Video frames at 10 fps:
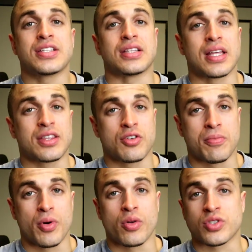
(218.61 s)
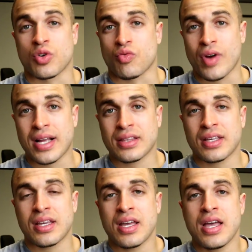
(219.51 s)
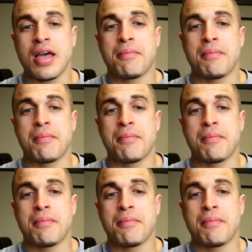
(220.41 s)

to lengthen your bones correctly.